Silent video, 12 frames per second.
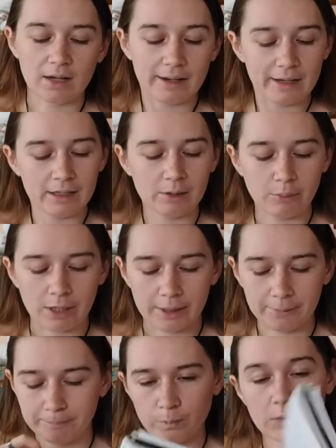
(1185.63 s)

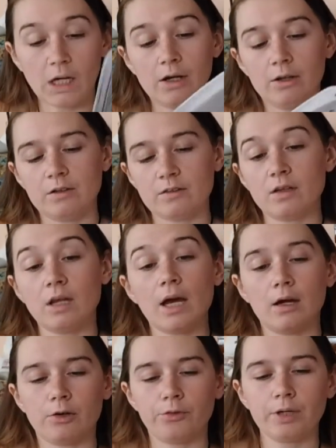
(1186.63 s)
Anyway, I already said
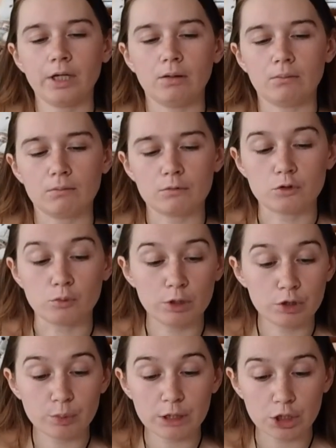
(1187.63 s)
that. Okay, so we
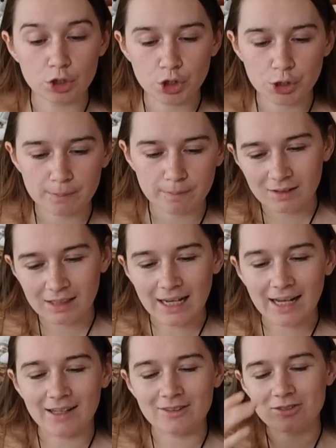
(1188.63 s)
switch.
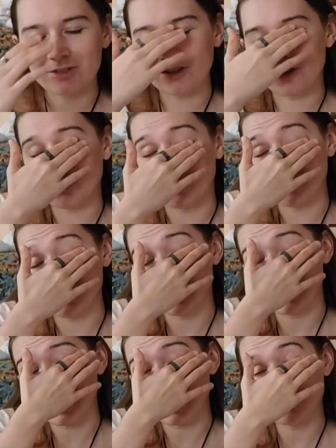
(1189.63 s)
Yeah, so
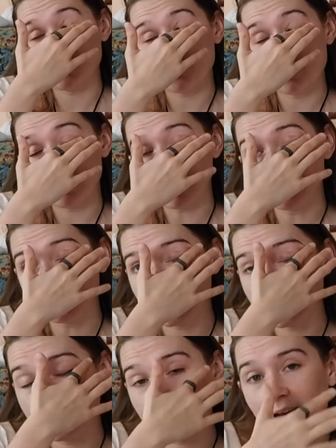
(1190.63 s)
again, so the bell
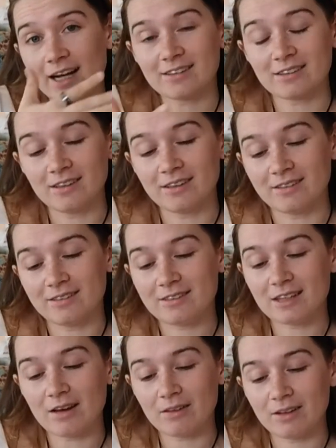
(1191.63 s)
ringing lasted
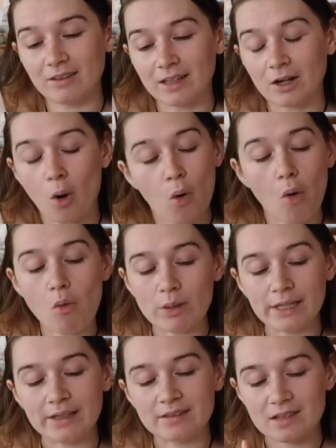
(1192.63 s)
like a whole
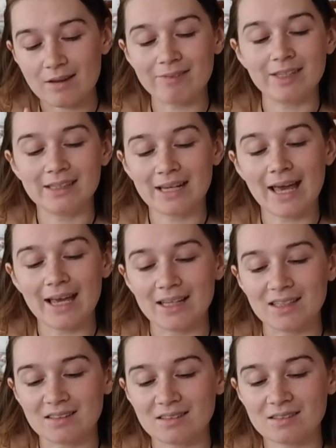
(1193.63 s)
week, 7
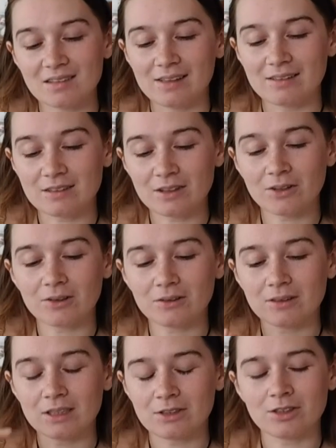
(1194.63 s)
days, till
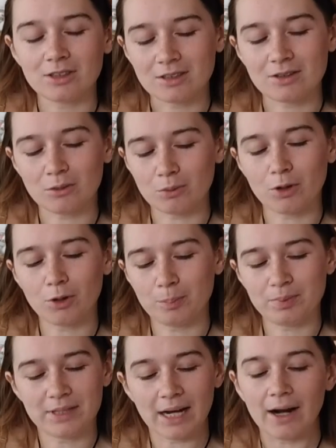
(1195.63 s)
they took the
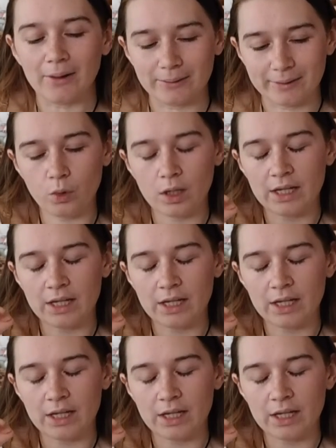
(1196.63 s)
rope down.